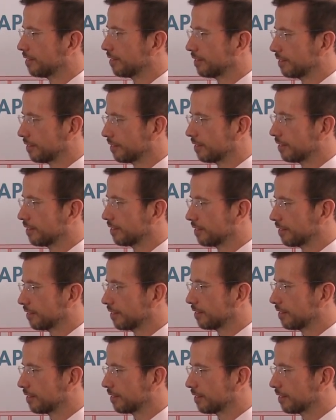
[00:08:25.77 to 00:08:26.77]

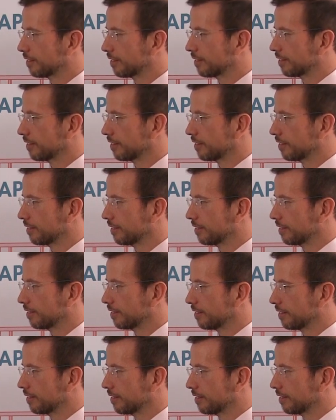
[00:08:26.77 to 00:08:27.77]

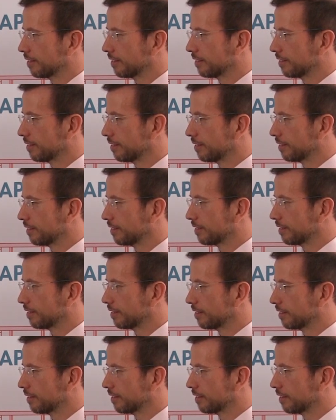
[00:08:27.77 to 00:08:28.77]

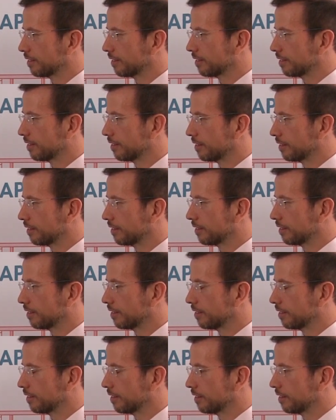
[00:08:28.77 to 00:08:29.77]

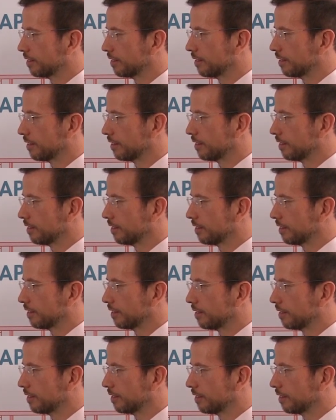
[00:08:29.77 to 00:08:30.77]

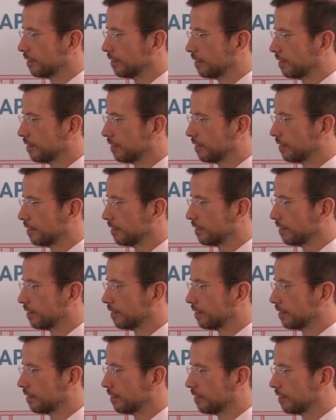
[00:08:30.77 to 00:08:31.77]

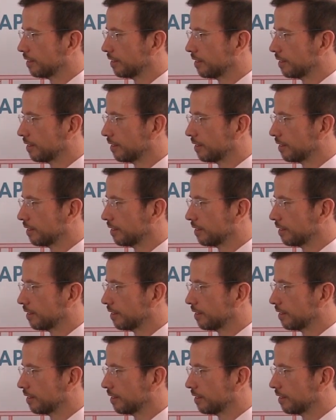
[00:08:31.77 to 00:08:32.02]
(not speaking)